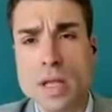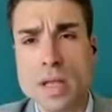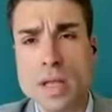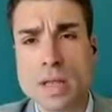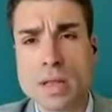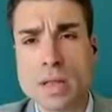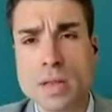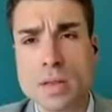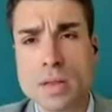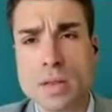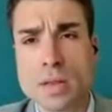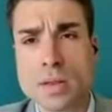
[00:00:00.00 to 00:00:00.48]

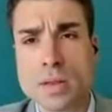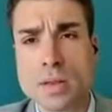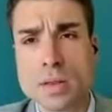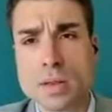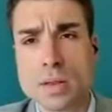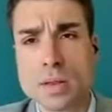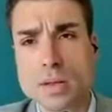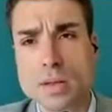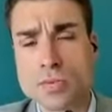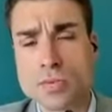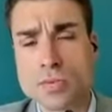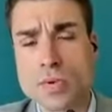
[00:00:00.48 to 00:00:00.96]

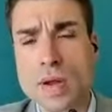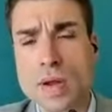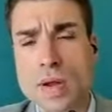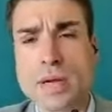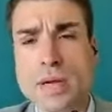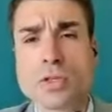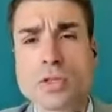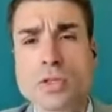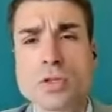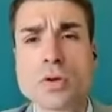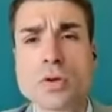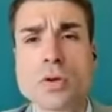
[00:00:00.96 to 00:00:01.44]
and
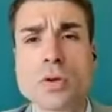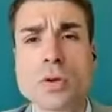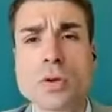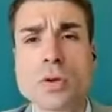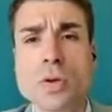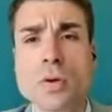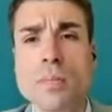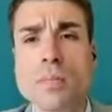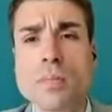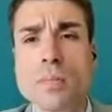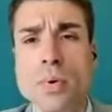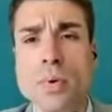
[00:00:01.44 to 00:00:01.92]
try to
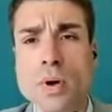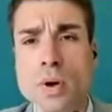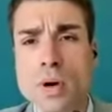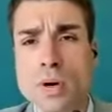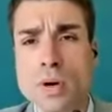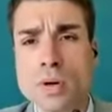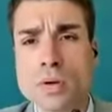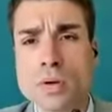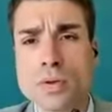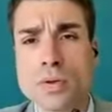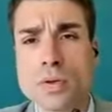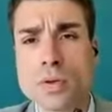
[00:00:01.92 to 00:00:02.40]

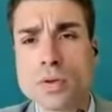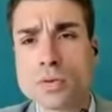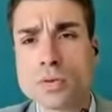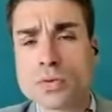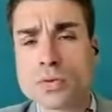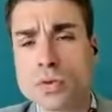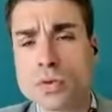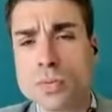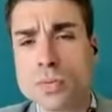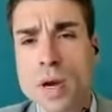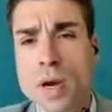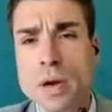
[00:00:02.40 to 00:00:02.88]
compare
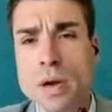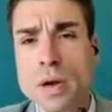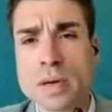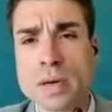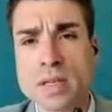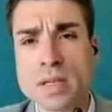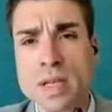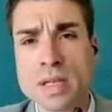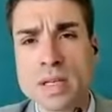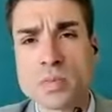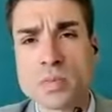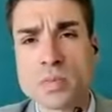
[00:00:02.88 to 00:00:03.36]
those
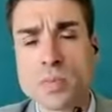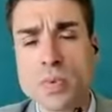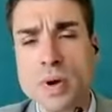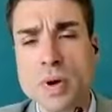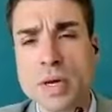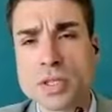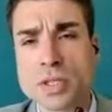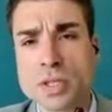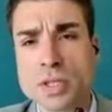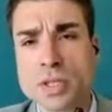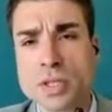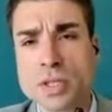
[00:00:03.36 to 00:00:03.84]
numeric
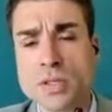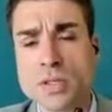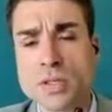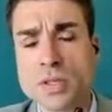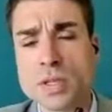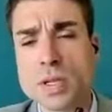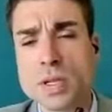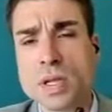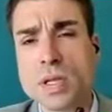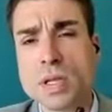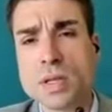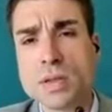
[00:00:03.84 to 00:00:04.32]

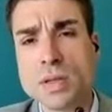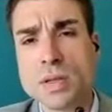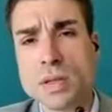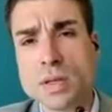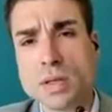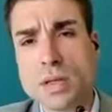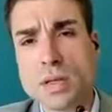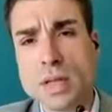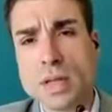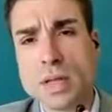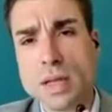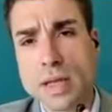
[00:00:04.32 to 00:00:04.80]
expressions
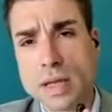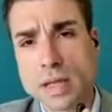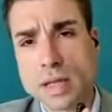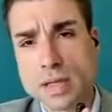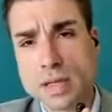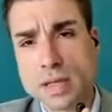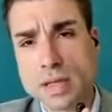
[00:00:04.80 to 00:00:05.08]
that